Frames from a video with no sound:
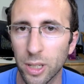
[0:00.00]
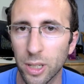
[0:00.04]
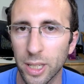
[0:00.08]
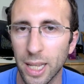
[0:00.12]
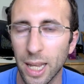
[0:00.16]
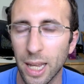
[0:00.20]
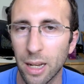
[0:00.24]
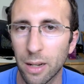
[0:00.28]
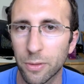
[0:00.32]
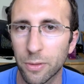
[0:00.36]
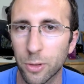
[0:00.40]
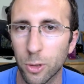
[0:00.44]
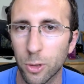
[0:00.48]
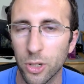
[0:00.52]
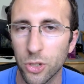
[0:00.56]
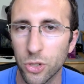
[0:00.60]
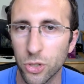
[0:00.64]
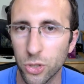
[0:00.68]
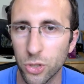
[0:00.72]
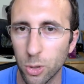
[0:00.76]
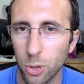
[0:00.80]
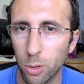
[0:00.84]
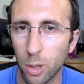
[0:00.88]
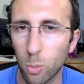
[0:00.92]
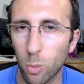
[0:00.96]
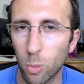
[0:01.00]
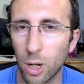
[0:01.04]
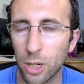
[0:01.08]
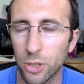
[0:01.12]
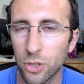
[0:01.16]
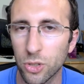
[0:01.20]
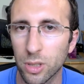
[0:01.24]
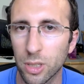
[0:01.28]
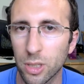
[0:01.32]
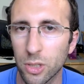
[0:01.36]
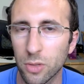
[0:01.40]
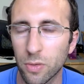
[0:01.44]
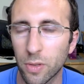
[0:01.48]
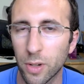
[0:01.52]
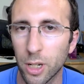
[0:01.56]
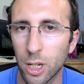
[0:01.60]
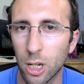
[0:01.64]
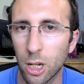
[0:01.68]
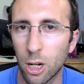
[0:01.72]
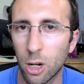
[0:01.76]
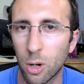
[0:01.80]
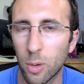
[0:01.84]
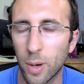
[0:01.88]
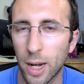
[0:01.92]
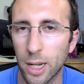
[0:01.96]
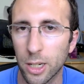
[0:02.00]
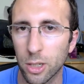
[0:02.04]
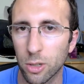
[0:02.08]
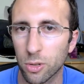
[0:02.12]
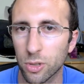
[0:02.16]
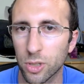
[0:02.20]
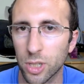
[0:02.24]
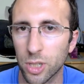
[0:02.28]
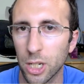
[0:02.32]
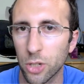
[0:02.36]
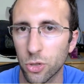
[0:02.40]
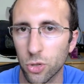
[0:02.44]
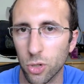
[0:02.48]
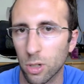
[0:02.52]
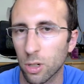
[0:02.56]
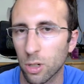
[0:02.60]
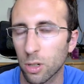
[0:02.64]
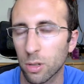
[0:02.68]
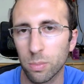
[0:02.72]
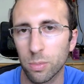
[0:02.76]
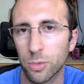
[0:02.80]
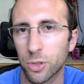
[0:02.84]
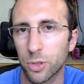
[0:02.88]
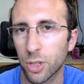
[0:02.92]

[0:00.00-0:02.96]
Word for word: Again, if you're a student watching this video and your teacher